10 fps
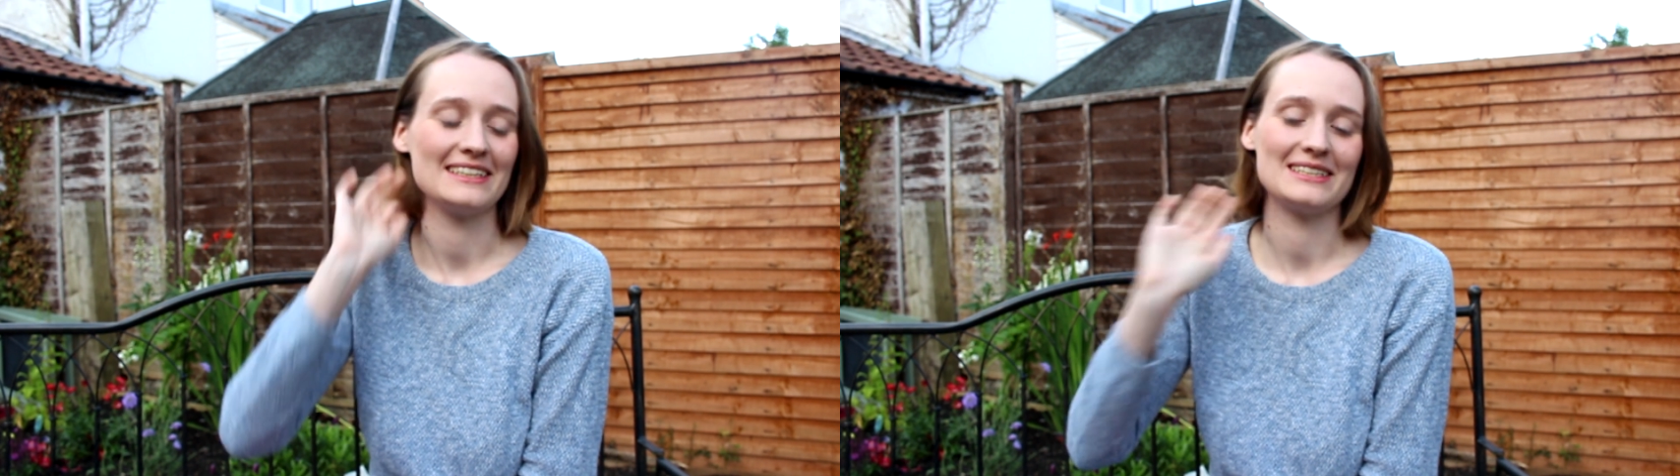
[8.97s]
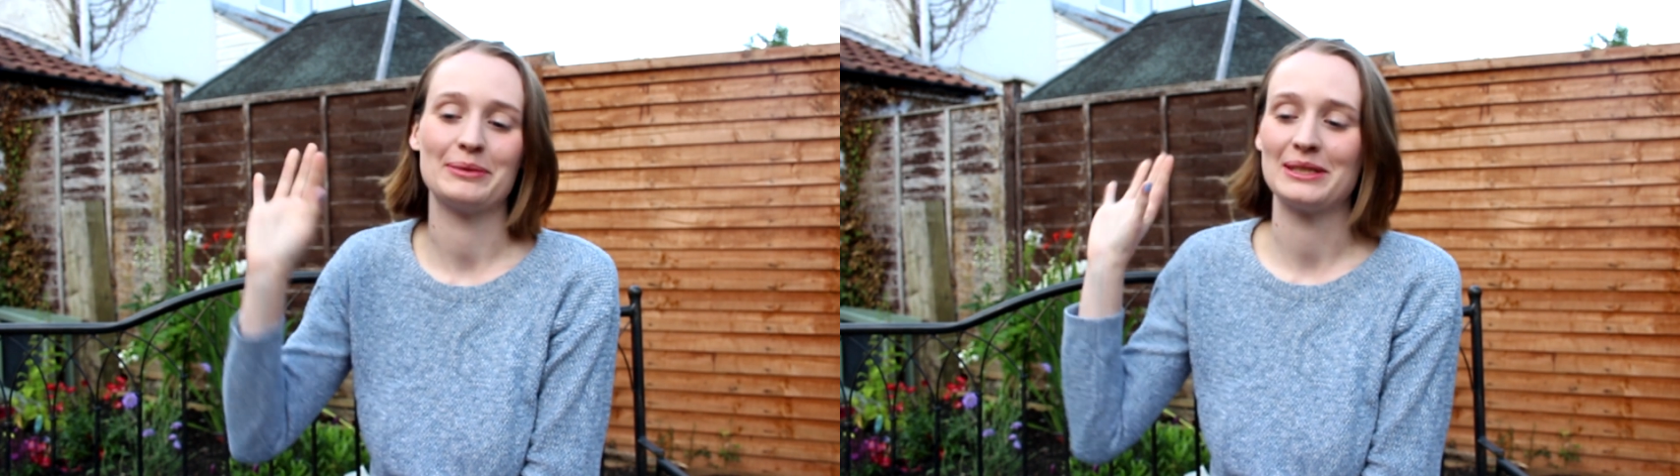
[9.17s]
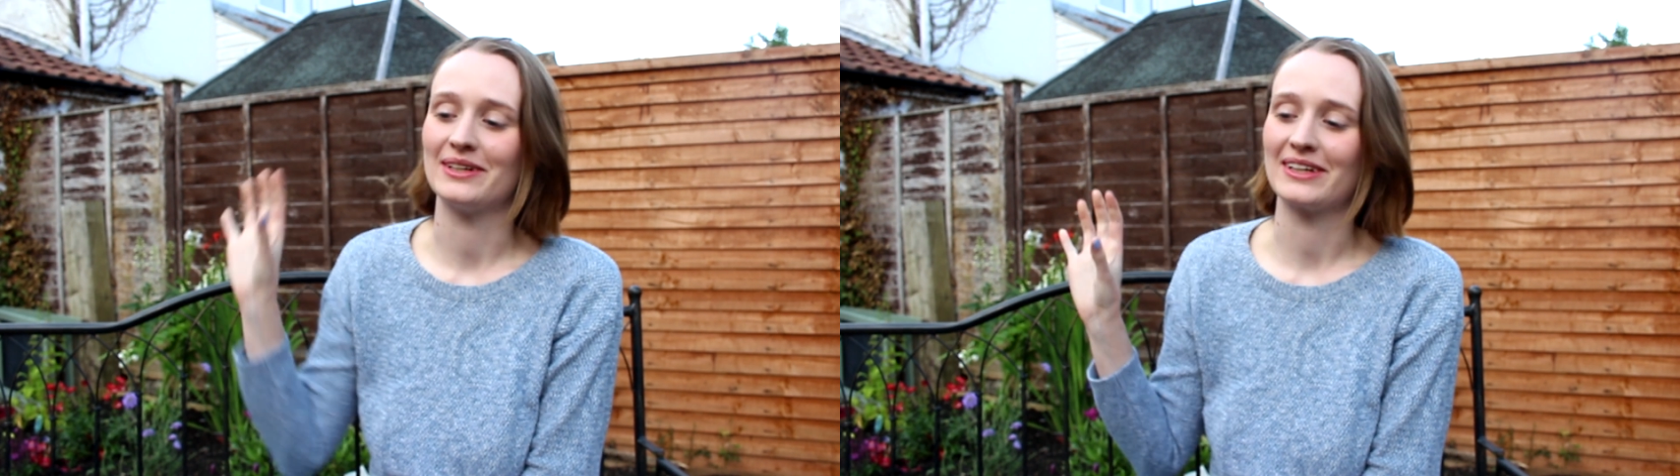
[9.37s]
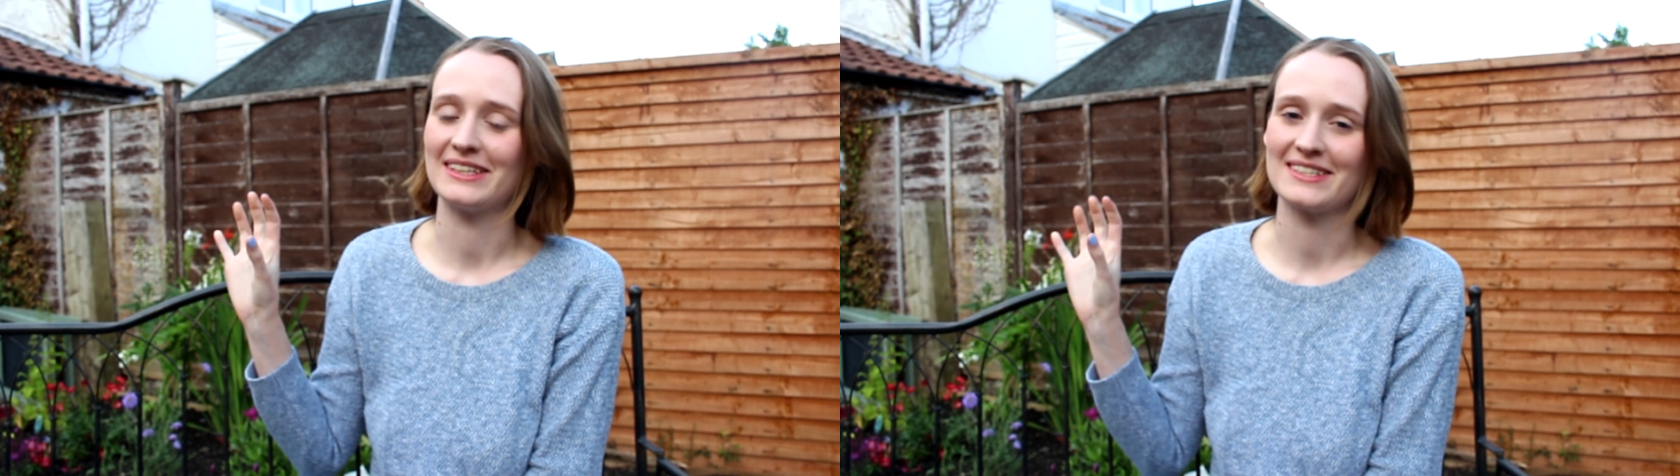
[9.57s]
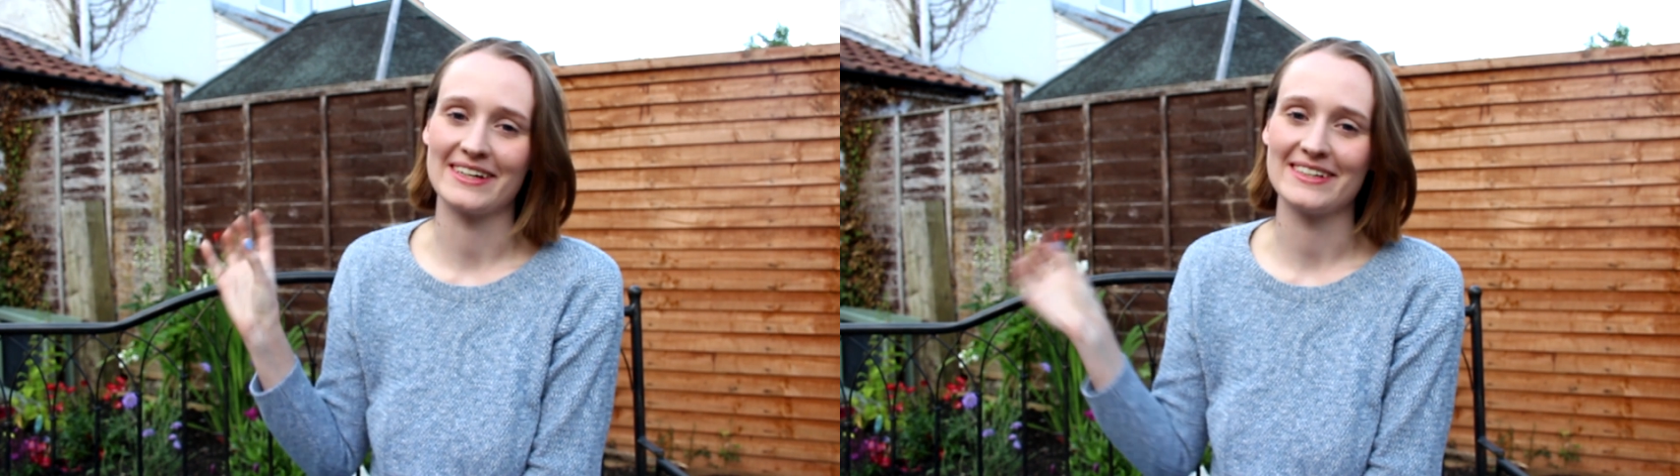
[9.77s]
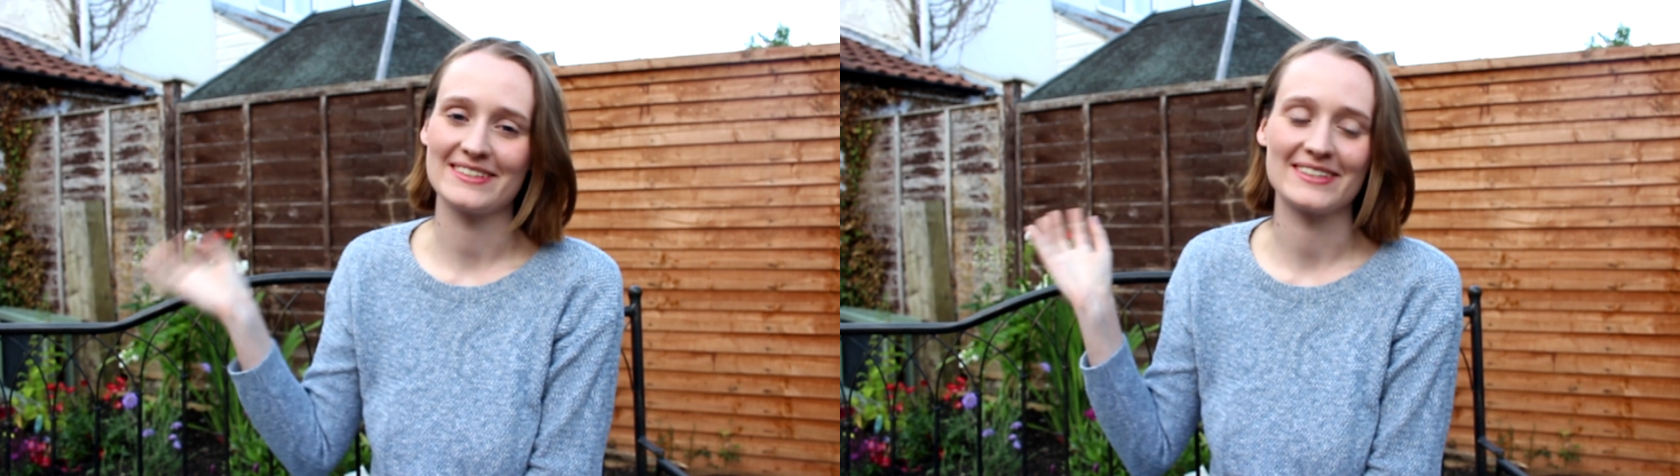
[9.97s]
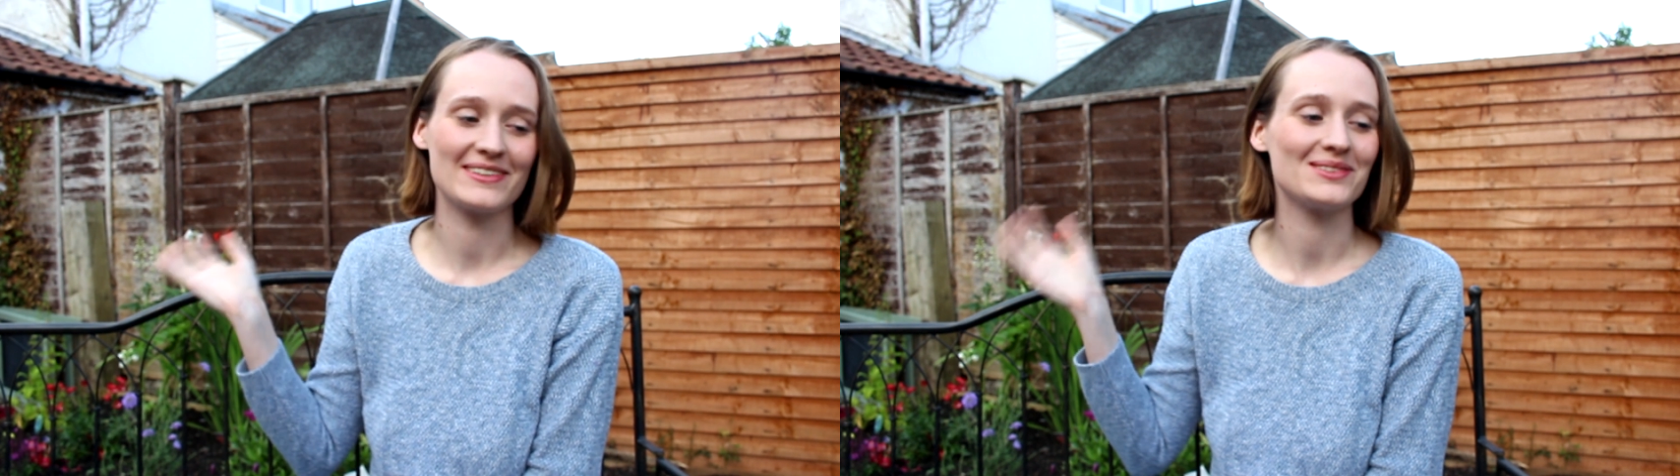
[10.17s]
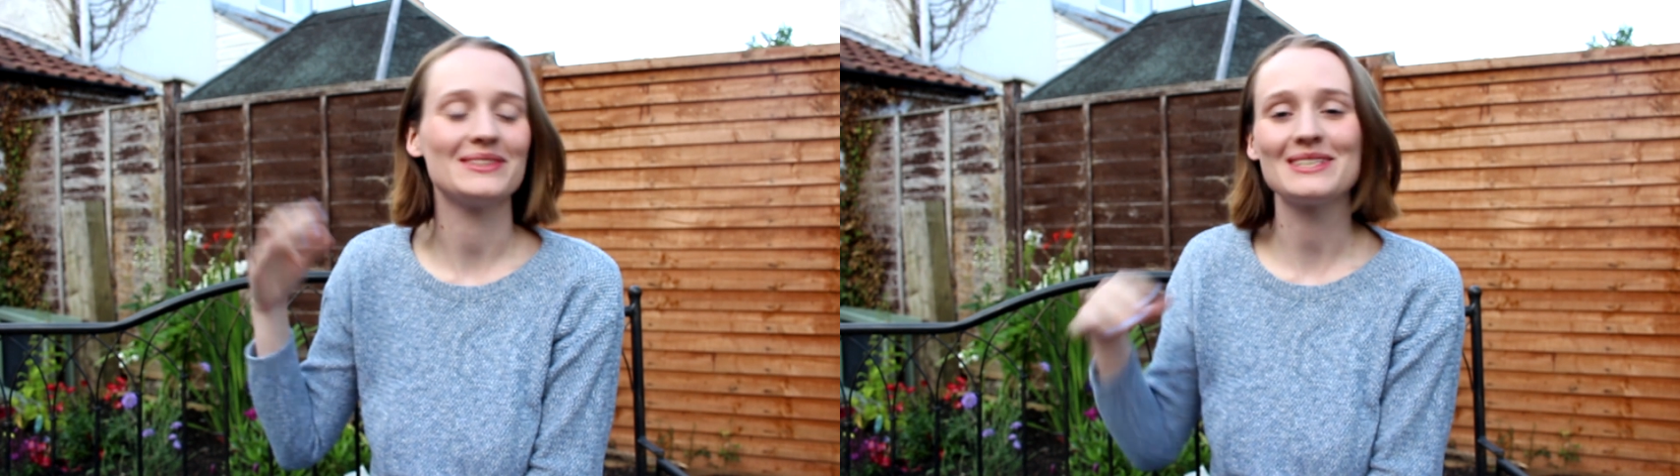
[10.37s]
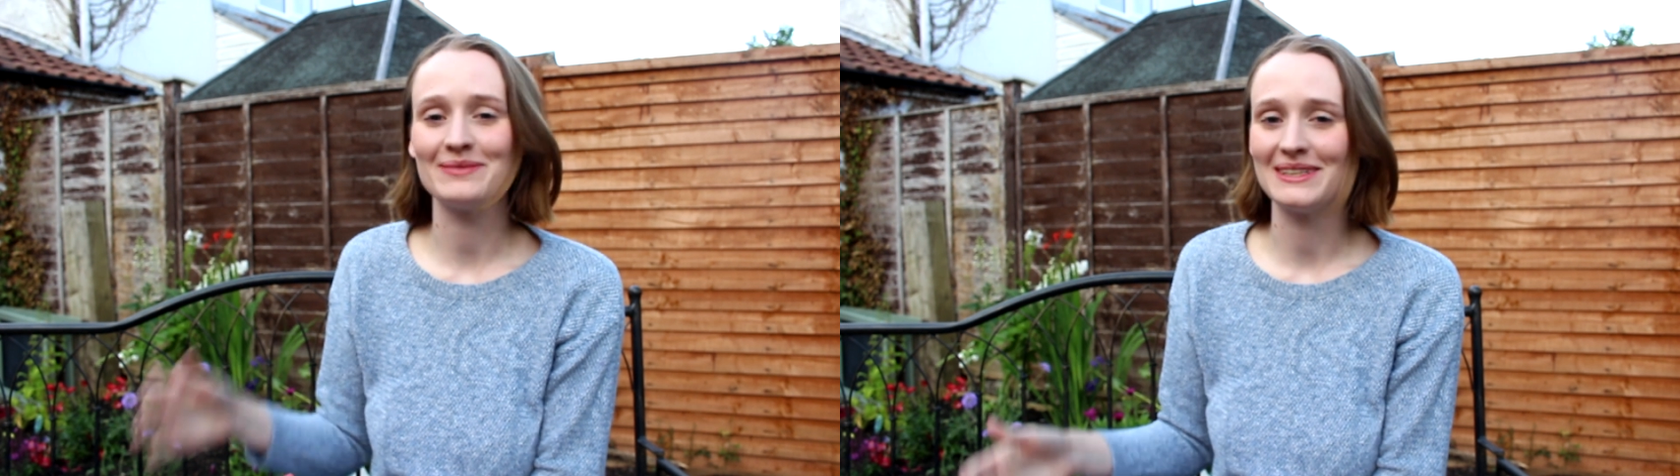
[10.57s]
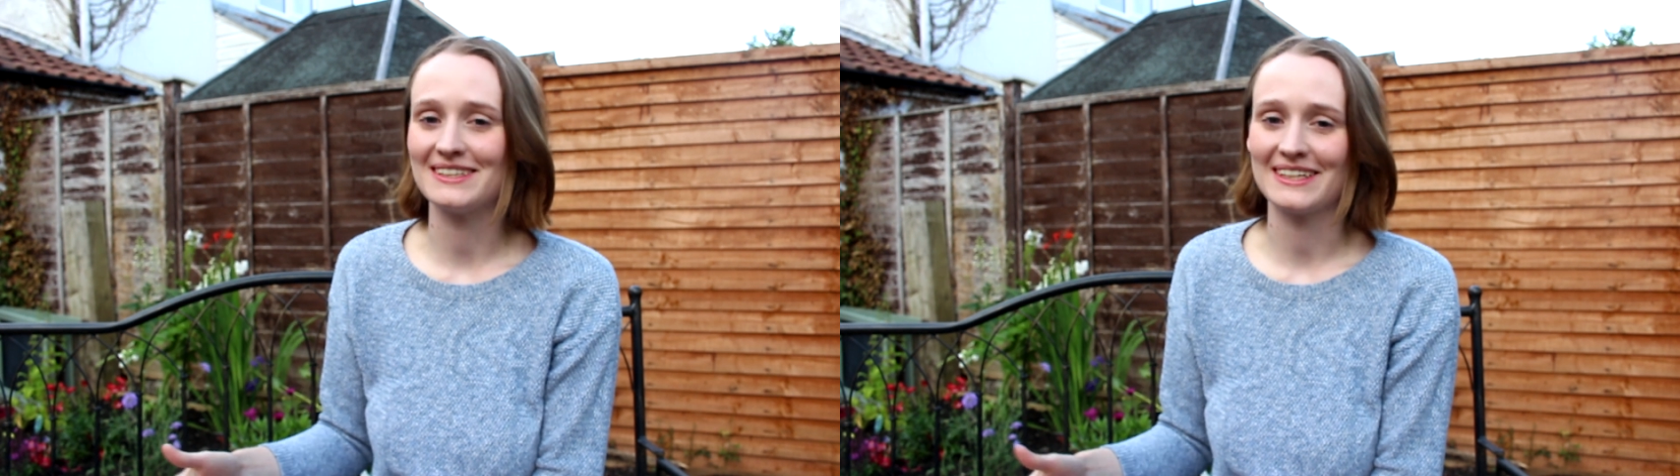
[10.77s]
it's a bit dark inside so I thought this would
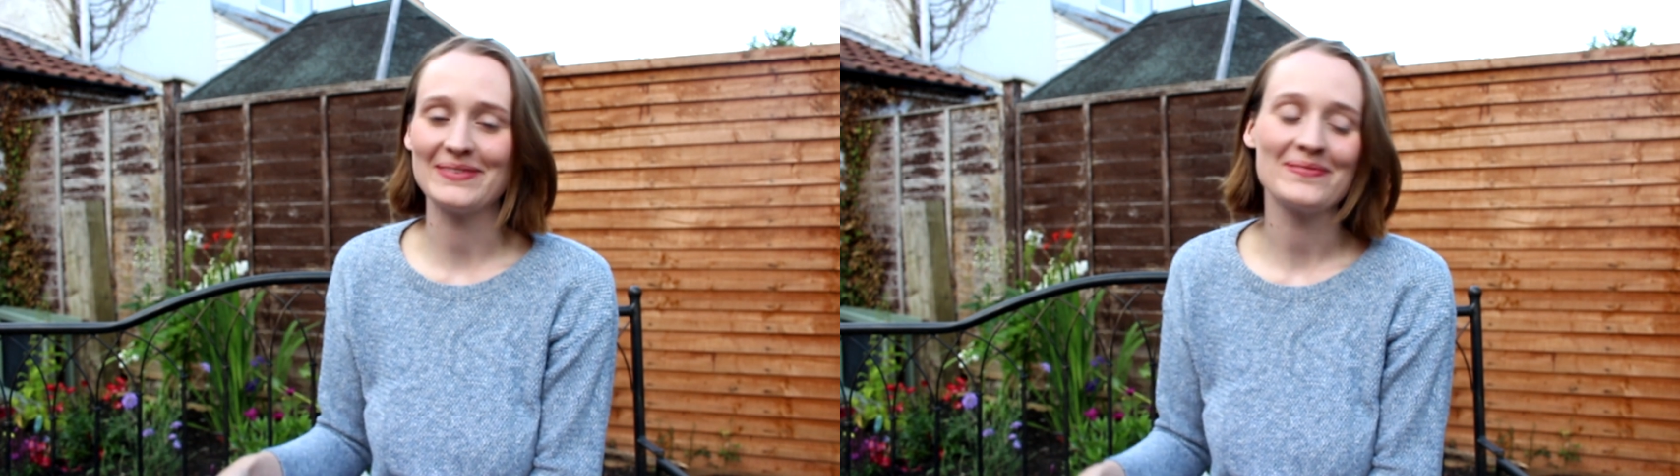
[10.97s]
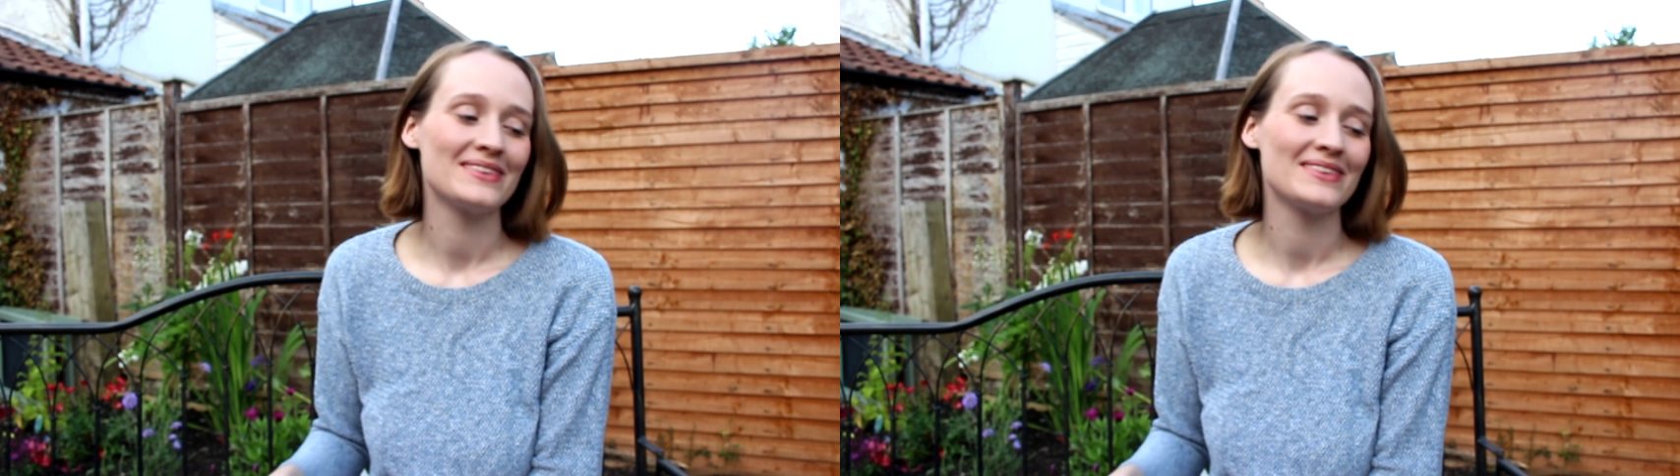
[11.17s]
be easier.